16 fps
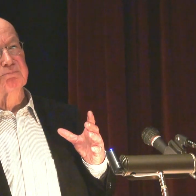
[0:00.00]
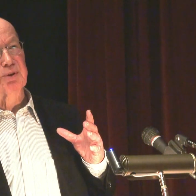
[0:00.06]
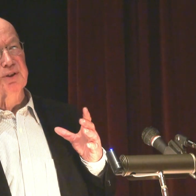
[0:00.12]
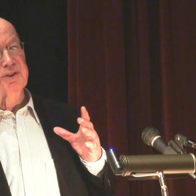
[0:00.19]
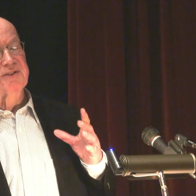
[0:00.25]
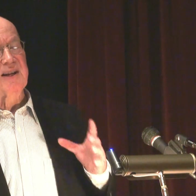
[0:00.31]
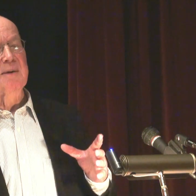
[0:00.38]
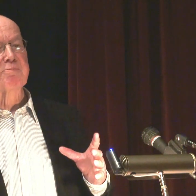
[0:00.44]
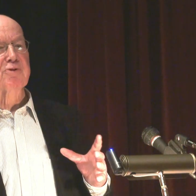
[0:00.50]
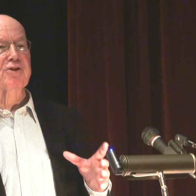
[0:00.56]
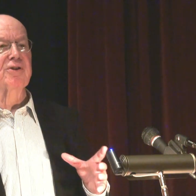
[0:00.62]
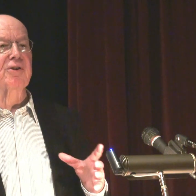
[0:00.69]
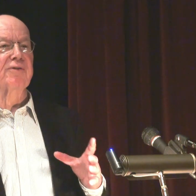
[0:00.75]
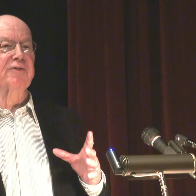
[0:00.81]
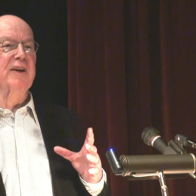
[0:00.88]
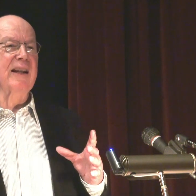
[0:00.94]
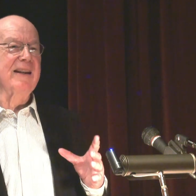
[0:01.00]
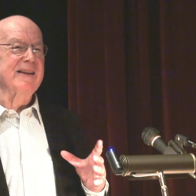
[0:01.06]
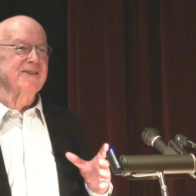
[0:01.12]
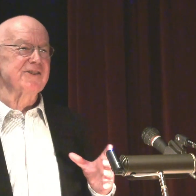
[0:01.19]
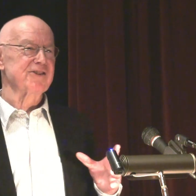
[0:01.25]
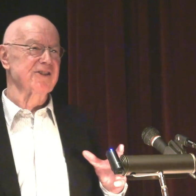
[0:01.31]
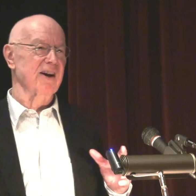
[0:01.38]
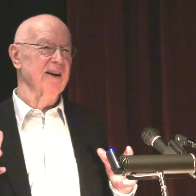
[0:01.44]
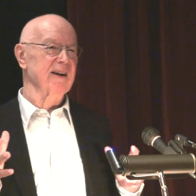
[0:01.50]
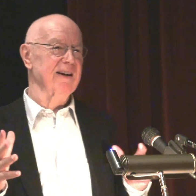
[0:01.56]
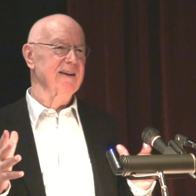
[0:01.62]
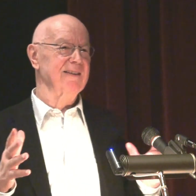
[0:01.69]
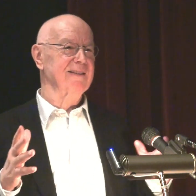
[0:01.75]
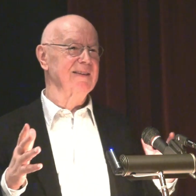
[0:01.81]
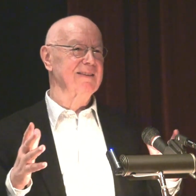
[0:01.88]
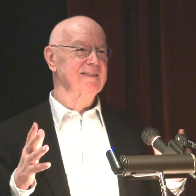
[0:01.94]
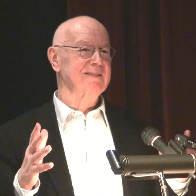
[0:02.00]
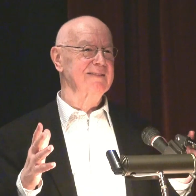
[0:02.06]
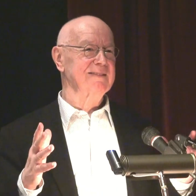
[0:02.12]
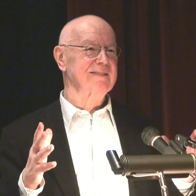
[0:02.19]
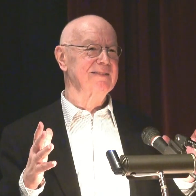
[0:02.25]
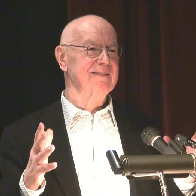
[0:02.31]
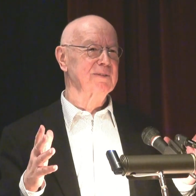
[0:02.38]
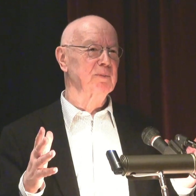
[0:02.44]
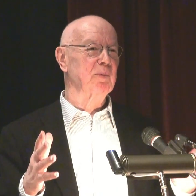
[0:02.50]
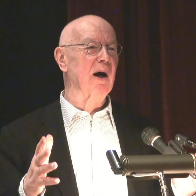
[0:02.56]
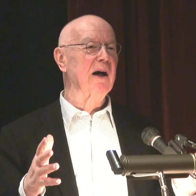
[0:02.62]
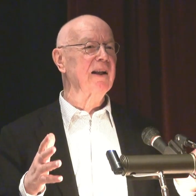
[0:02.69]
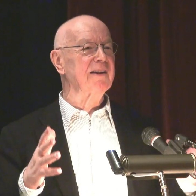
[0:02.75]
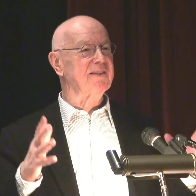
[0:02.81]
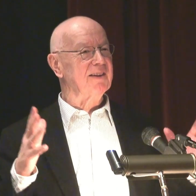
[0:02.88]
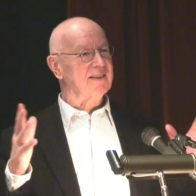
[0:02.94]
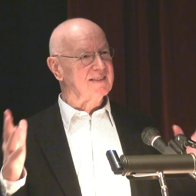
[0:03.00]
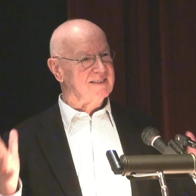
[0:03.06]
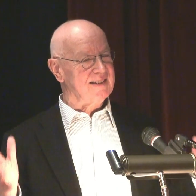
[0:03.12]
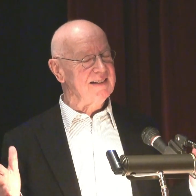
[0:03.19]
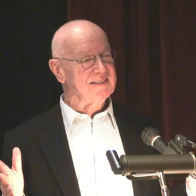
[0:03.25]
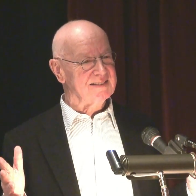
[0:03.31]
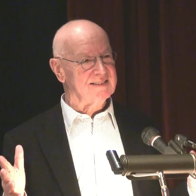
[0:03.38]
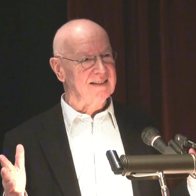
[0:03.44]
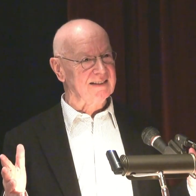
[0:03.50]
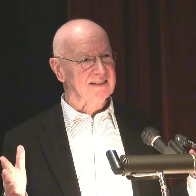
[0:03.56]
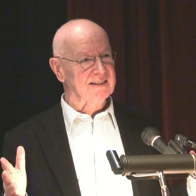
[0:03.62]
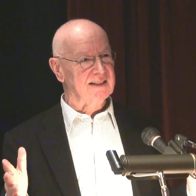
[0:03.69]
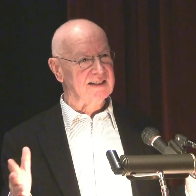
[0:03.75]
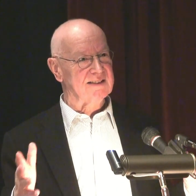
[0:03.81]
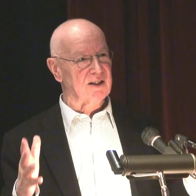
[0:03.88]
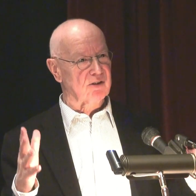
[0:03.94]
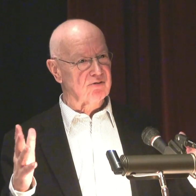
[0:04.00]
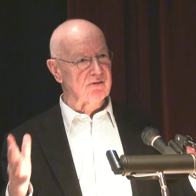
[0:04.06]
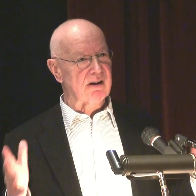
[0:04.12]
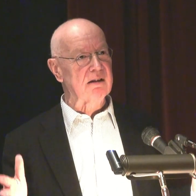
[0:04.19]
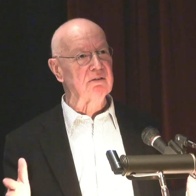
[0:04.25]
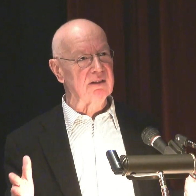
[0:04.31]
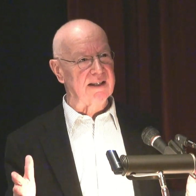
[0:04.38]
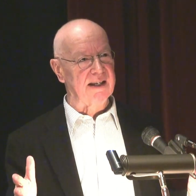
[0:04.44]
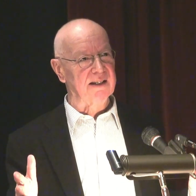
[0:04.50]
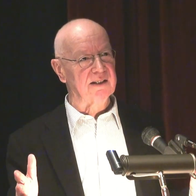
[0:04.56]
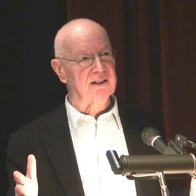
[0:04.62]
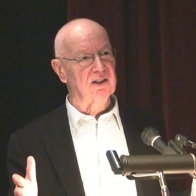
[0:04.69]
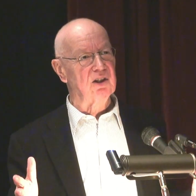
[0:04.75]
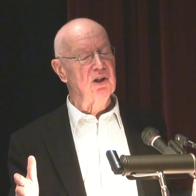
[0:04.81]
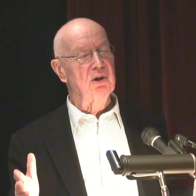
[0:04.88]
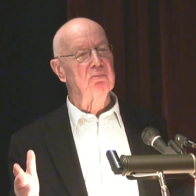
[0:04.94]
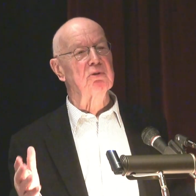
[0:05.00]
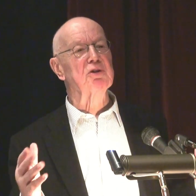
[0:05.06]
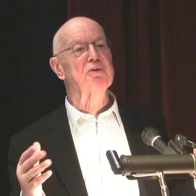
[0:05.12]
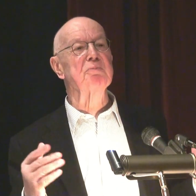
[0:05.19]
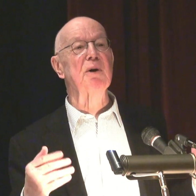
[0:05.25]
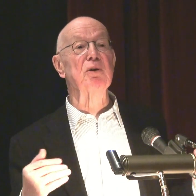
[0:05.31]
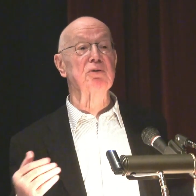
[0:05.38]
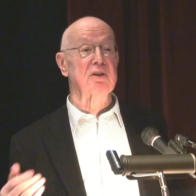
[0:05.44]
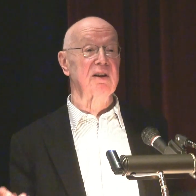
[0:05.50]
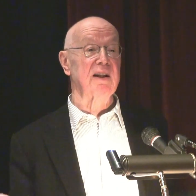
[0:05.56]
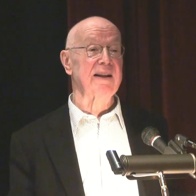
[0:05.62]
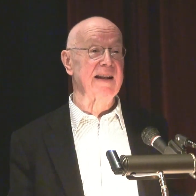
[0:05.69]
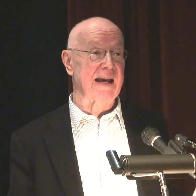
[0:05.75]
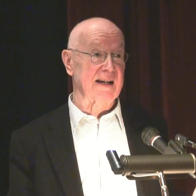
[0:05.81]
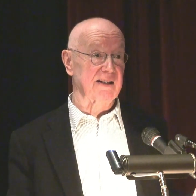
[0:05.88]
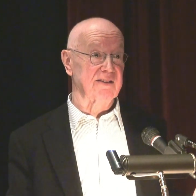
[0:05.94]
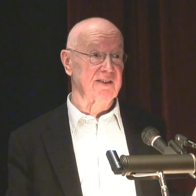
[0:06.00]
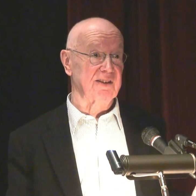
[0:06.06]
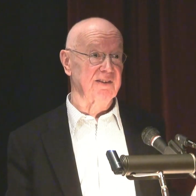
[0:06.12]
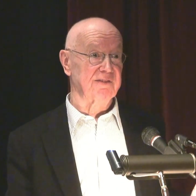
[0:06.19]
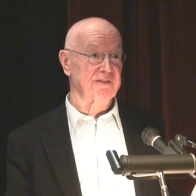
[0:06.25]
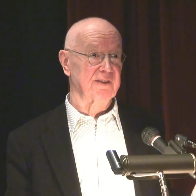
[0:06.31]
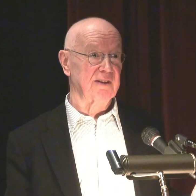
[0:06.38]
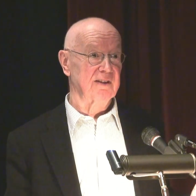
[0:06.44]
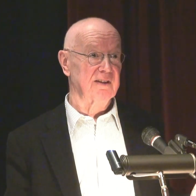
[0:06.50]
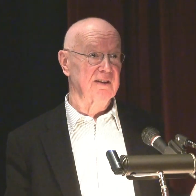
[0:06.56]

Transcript: perception of Galicia, while it existed as a crown land, was mostly negative.